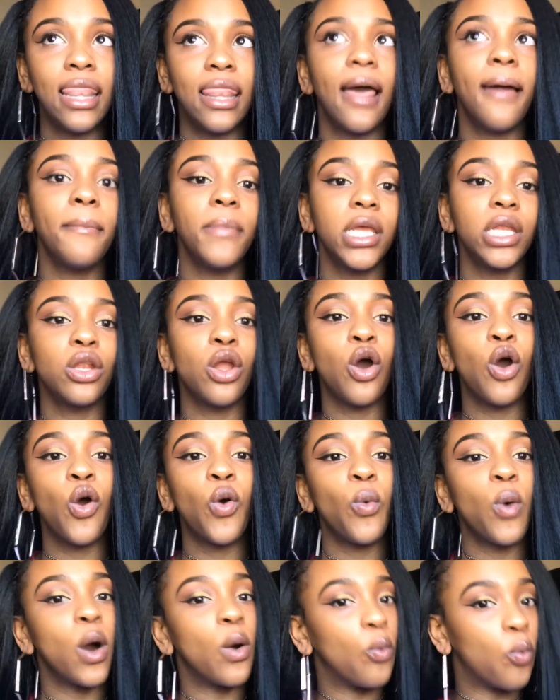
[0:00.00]
let me
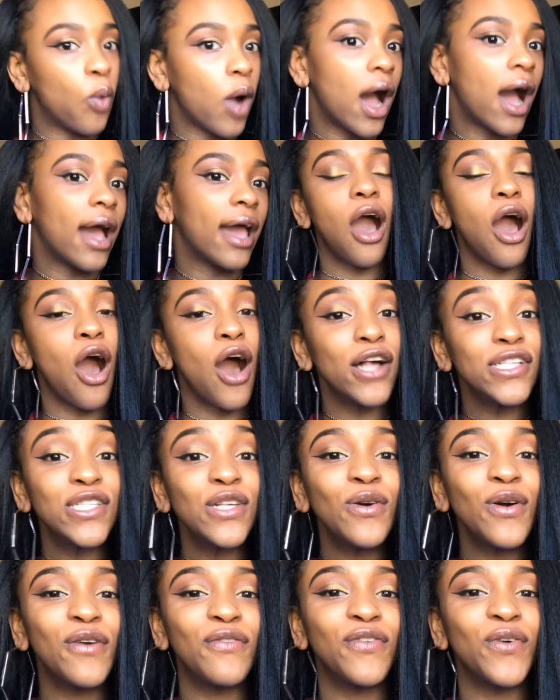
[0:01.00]
know why.
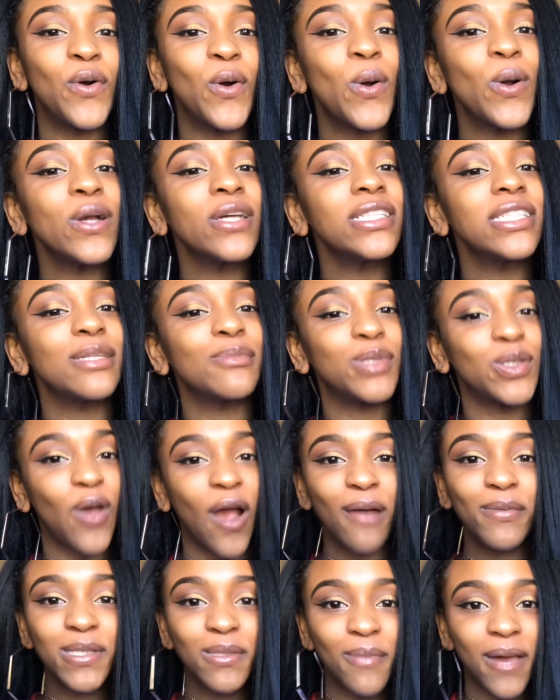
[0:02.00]
Also, of course,
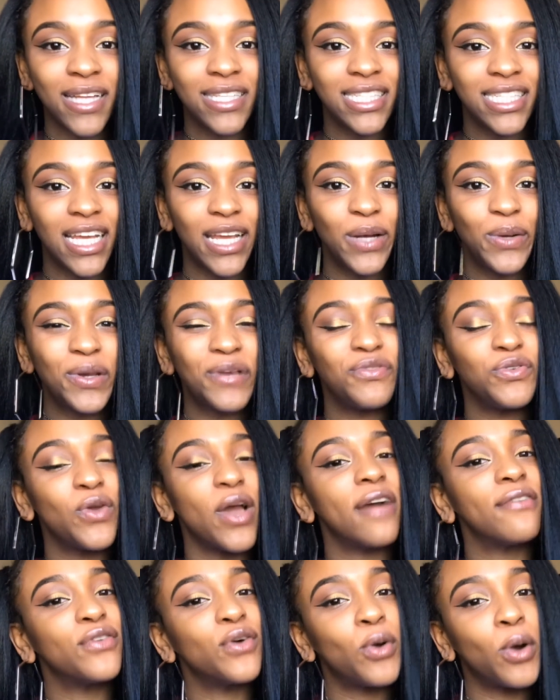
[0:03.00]
subscribe to my channel if you
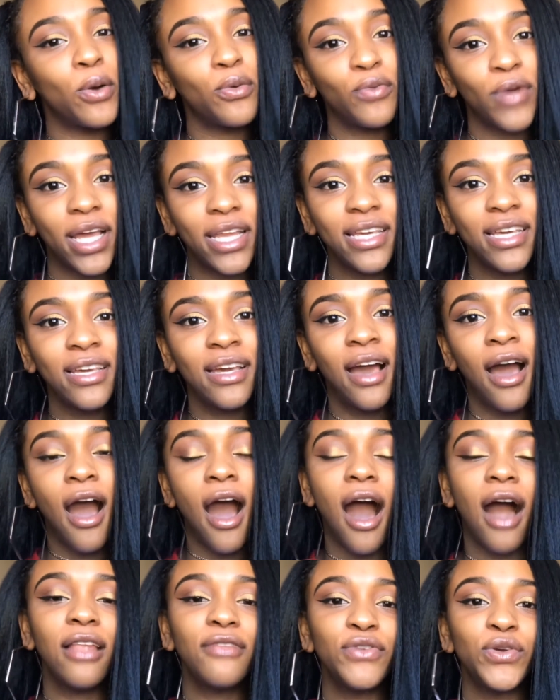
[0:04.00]
haven't already.
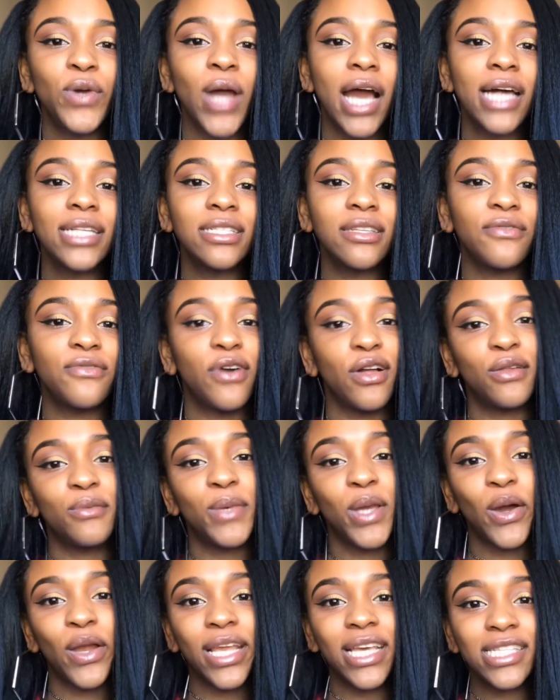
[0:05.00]
All of you guys can follow
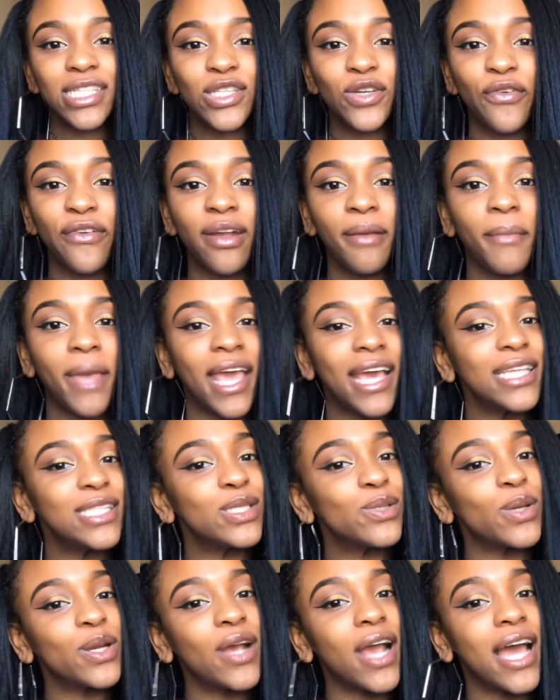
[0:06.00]
me on Instagram and
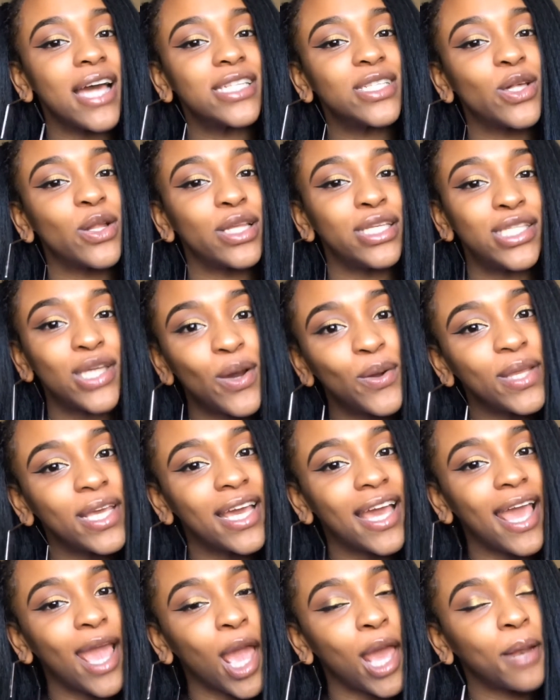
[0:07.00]
Twitter at
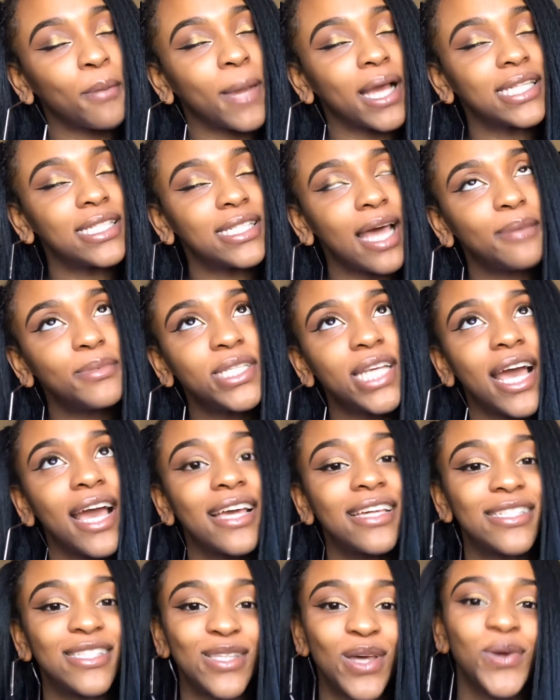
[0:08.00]
SolelyTonia, and my
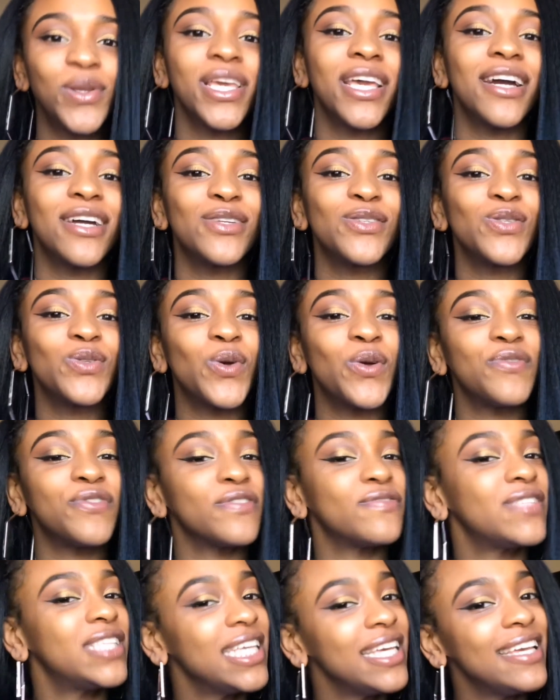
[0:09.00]
Snapchat is
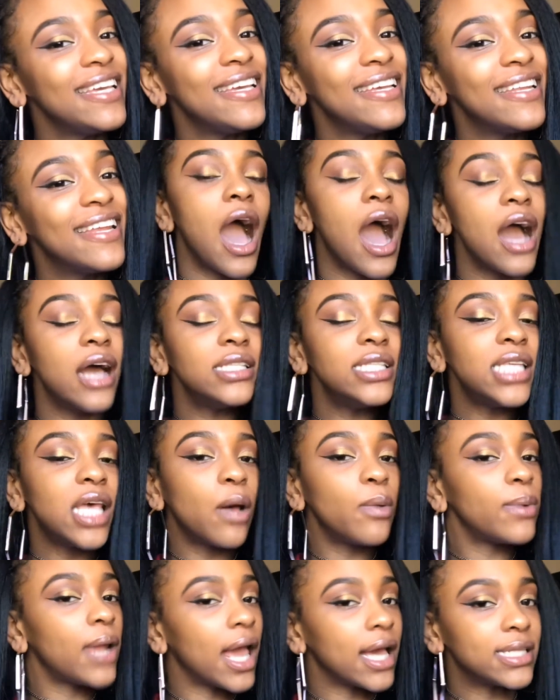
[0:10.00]
Tonia_15.
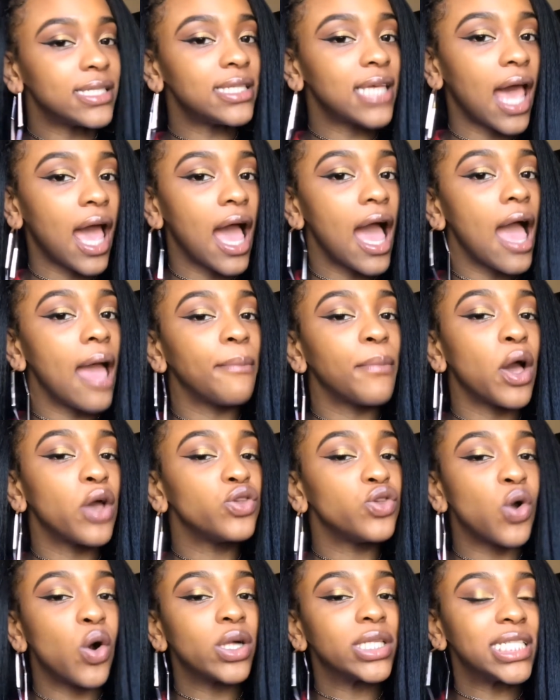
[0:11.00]
Until next time,
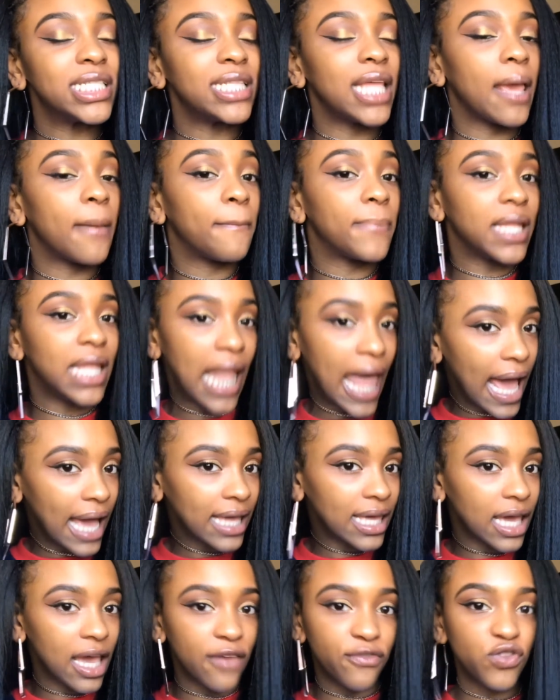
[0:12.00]
y'all stay
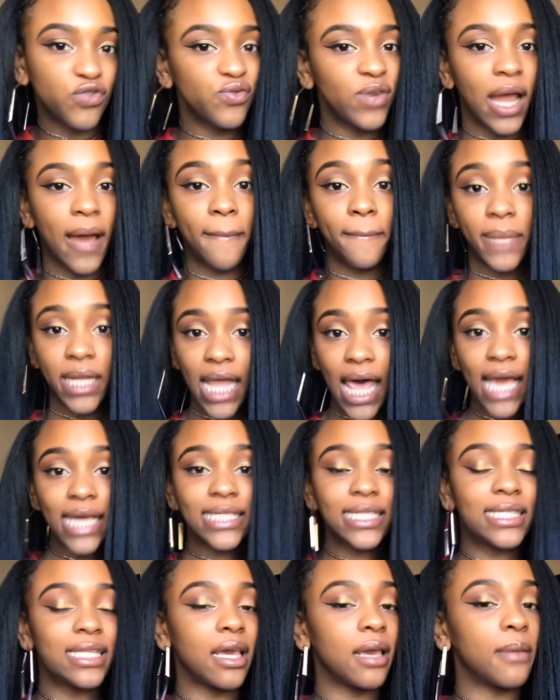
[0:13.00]
black. If you're not
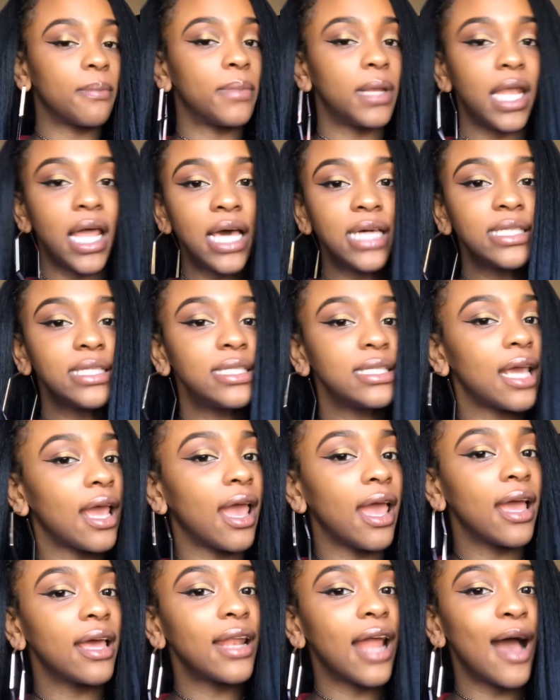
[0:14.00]
black, stay blessed,
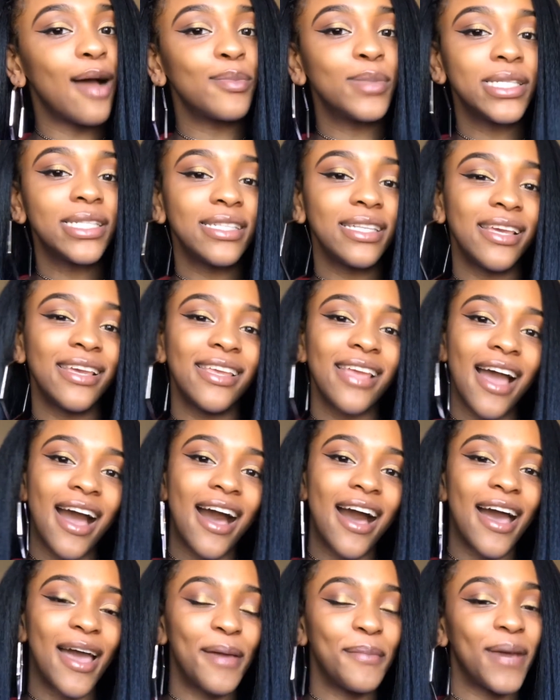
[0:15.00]
and I'll be seeing
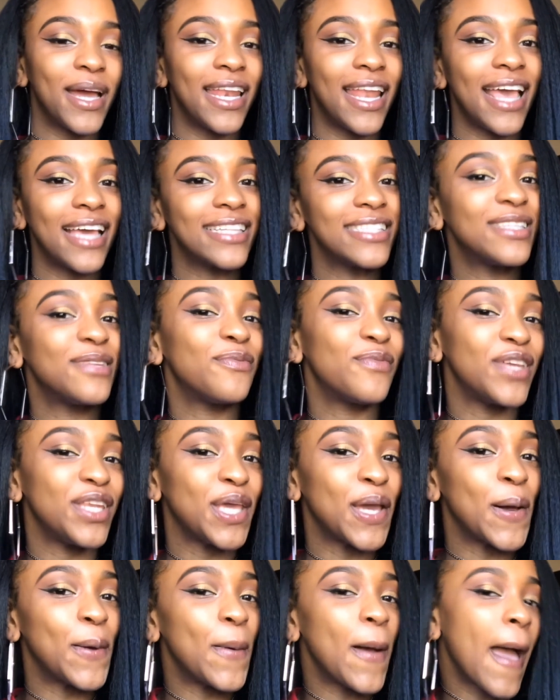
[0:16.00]
y'all in my next
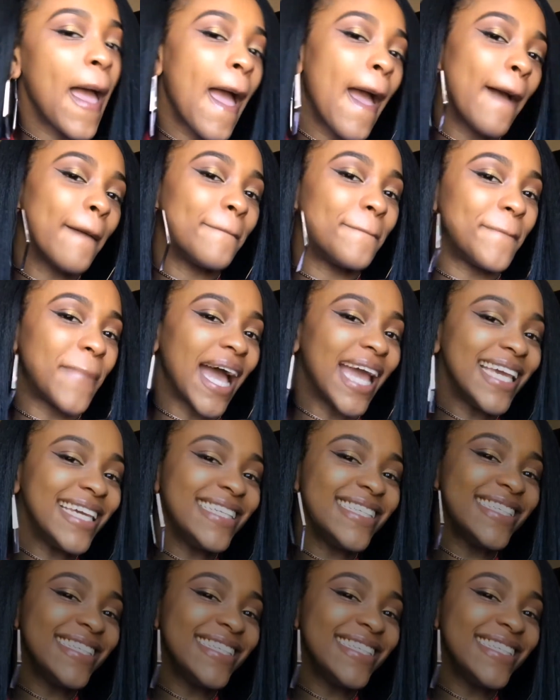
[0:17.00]
video. Bye.